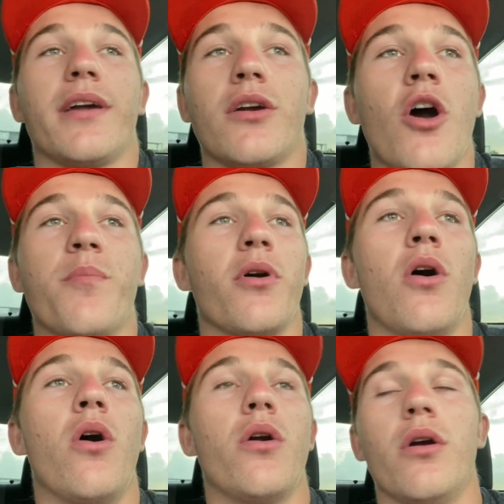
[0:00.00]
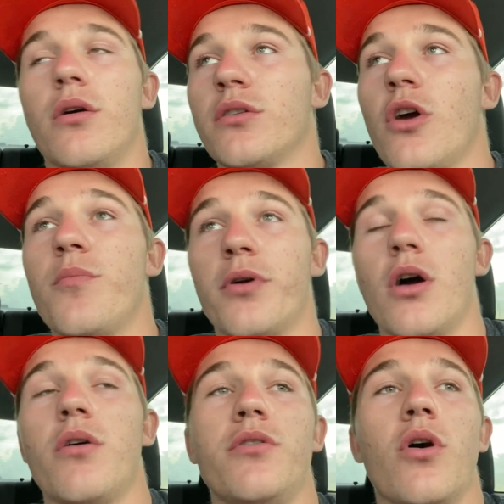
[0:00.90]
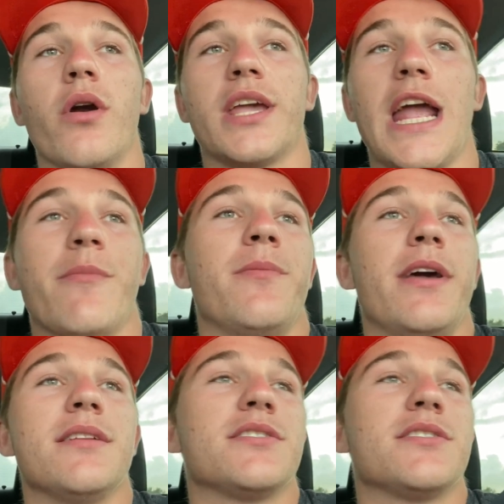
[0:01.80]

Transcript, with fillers: GoPro, GoPro nor a cameraman.